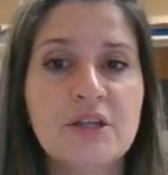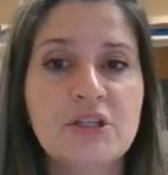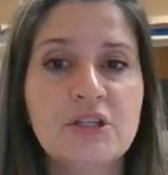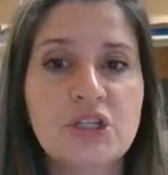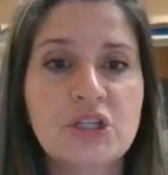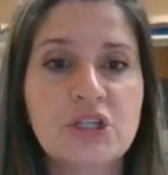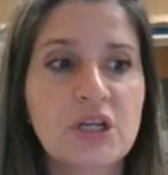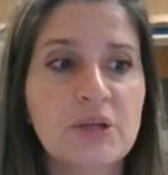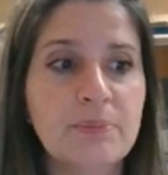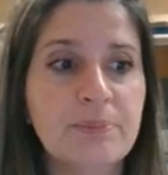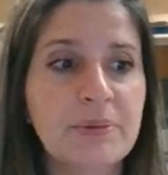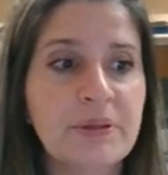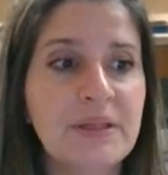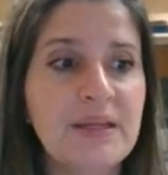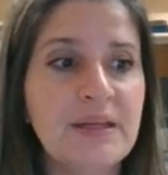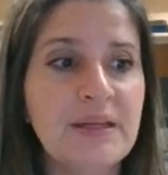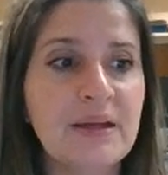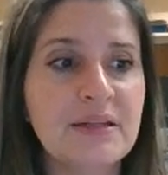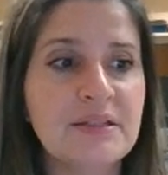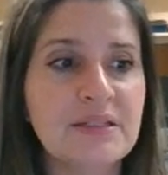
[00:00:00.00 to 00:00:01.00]
to
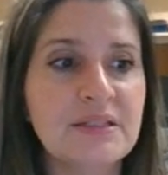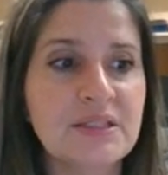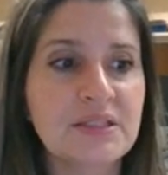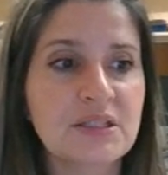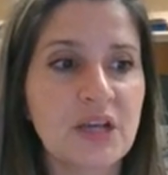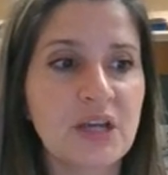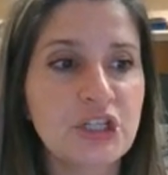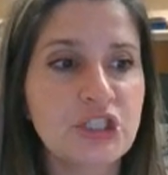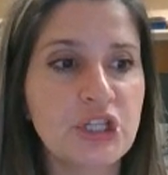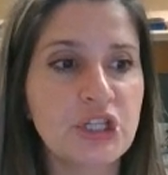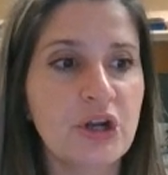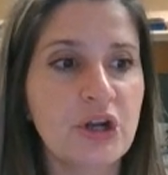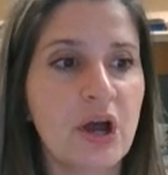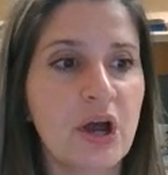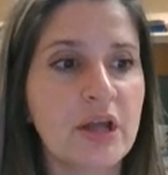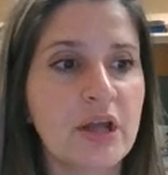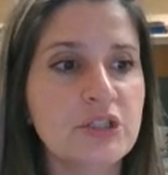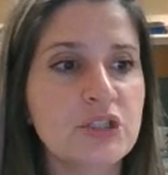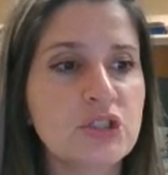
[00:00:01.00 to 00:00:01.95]
complete a discussion on.